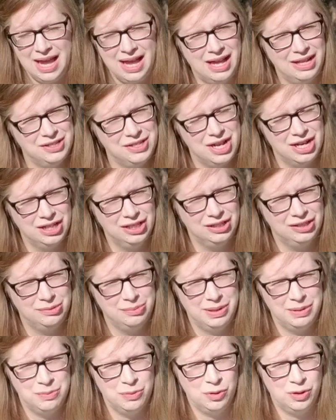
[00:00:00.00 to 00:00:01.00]
I'll talk a little
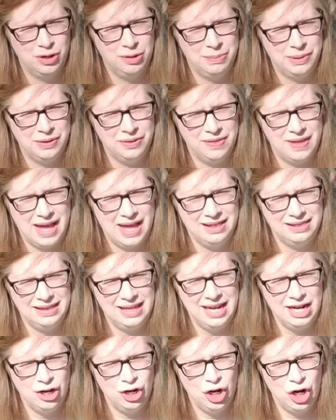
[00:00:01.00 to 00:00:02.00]
bit more about that
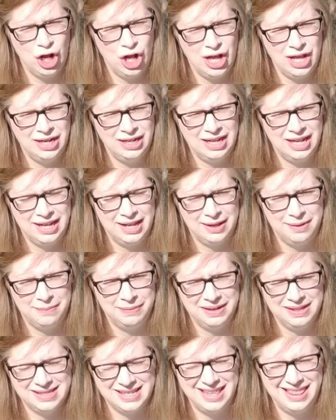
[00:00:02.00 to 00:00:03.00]
later on
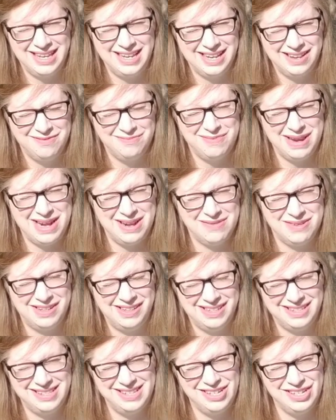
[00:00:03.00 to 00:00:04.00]
because I think I've made a
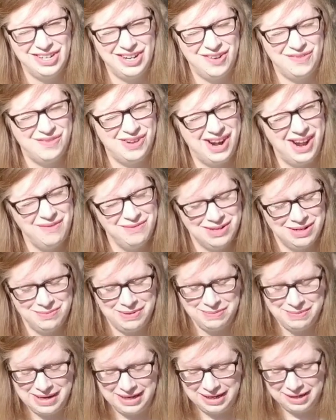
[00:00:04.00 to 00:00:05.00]
decision on what I'm going to
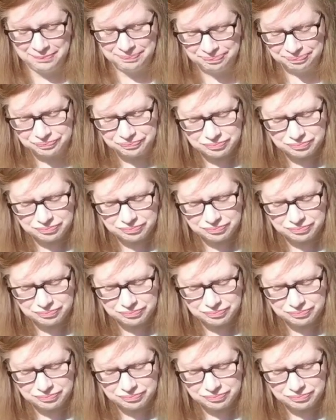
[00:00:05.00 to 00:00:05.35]
be making.